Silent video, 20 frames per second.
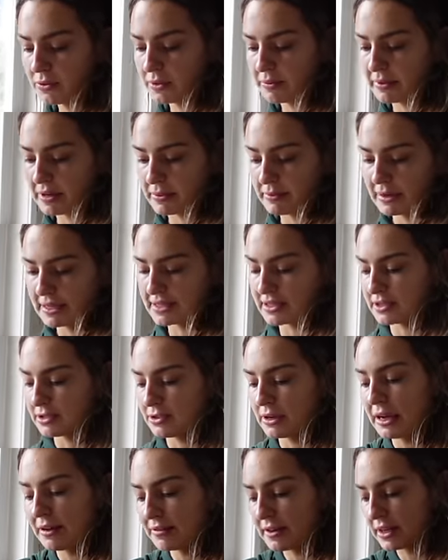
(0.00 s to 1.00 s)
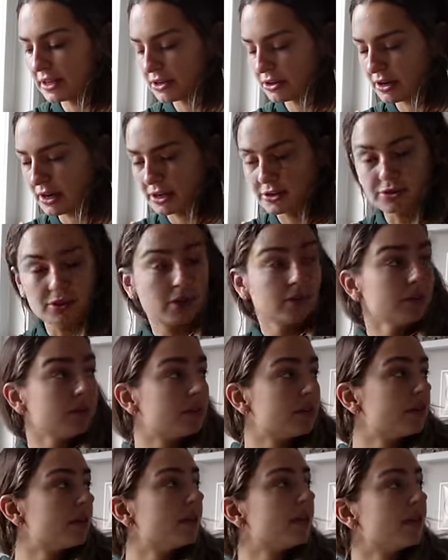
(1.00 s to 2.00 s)
would be amazing. Do you have any in your hydro?
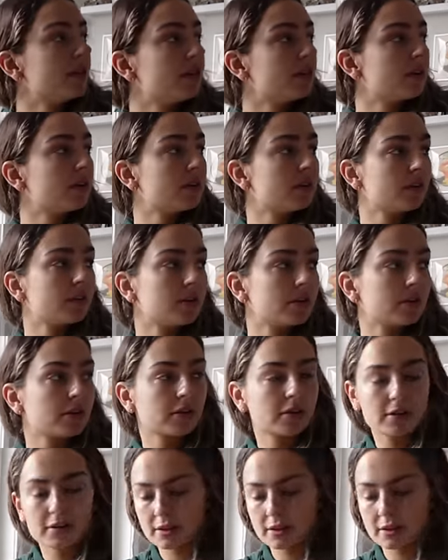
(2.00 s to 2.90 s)
Yeah, I'll bring somebody.